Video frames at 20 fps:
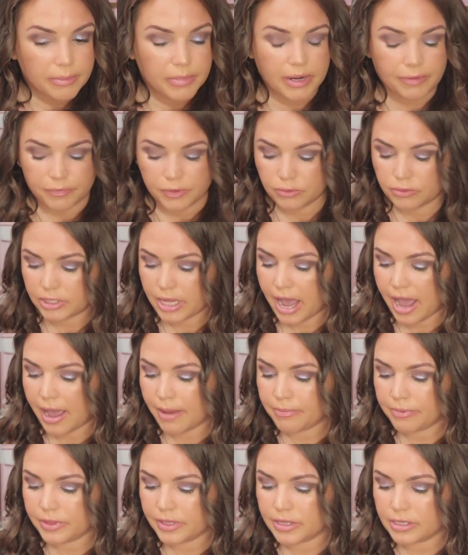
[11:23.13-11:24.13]
But if you
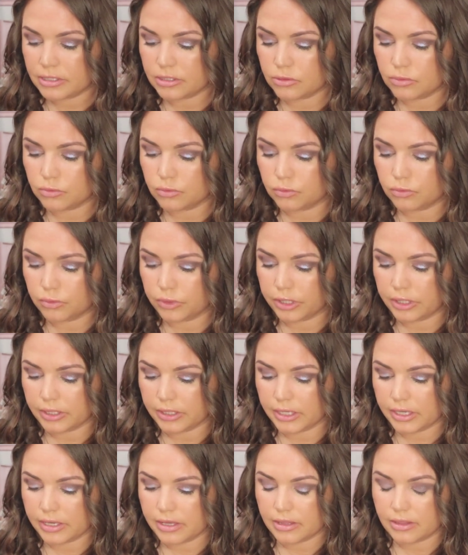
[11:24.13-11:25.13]
tap this
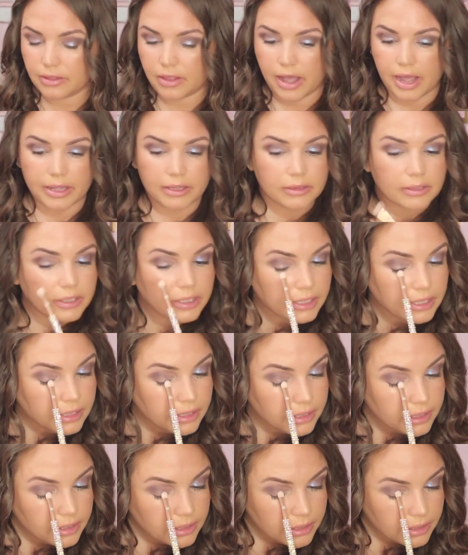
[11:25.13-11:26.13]
really lightly,
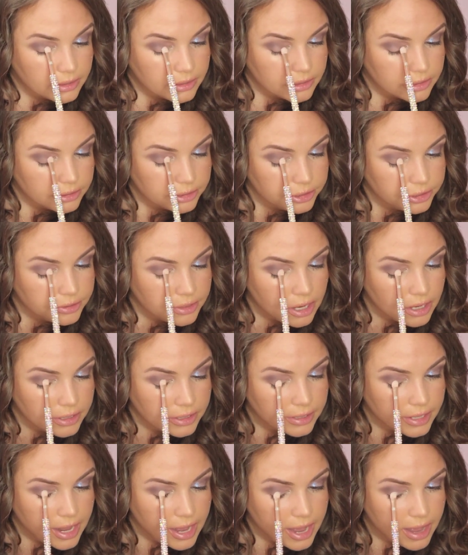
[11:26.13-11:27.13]
you're not
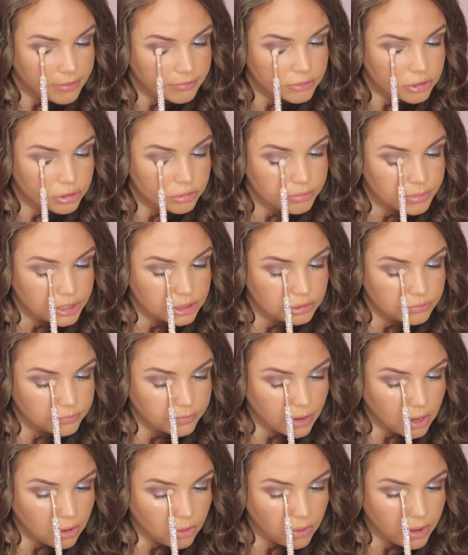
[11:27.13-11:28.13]
going to have too much
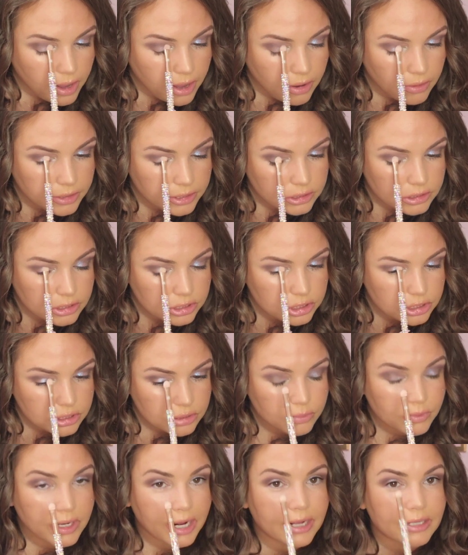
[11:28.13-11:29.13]
fallout. It's
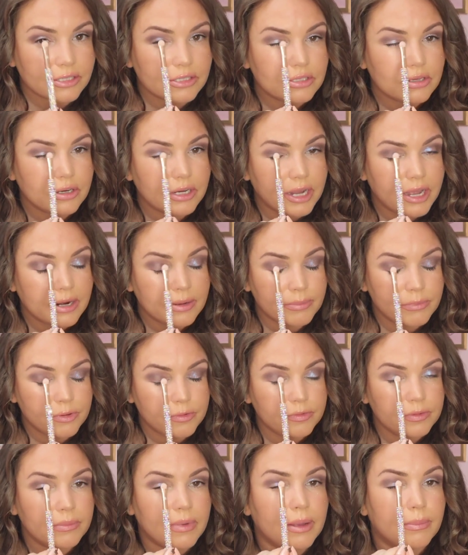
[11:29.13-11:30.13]
just when I start kind of
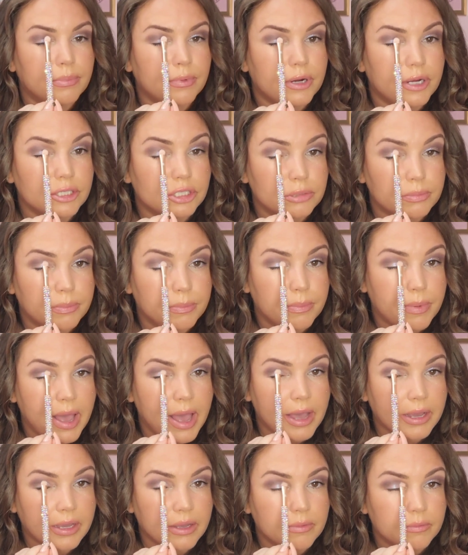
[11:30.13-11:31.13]
moving my brush
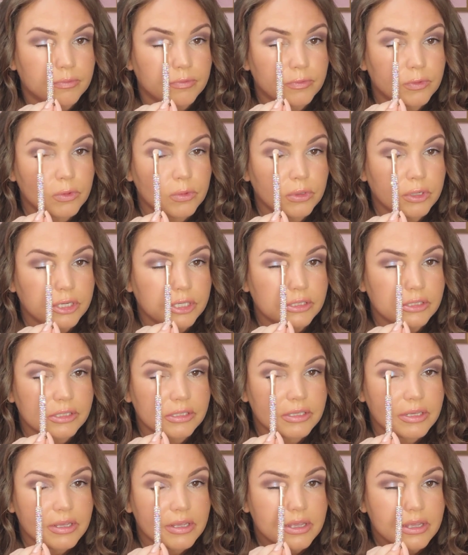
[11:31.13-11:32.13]
back and
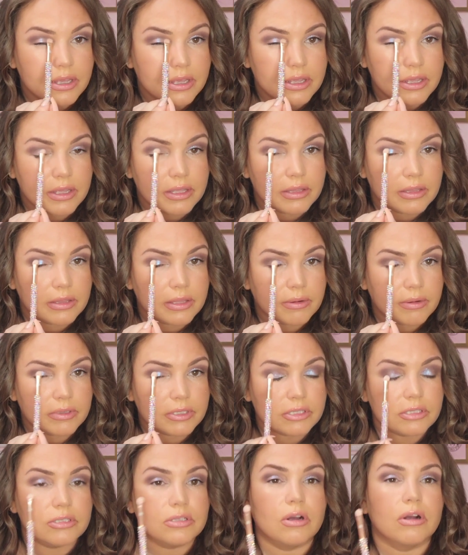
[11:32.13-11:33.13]
forwards that
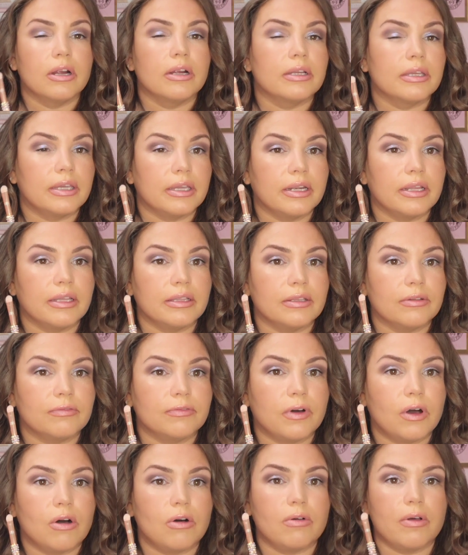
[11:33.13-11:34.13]
we start getting the
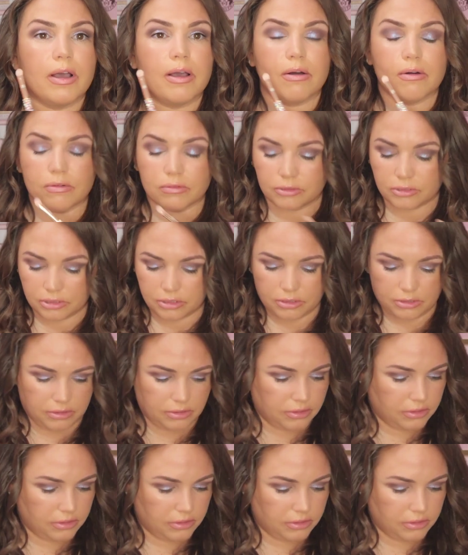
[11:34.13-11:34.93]
fallout.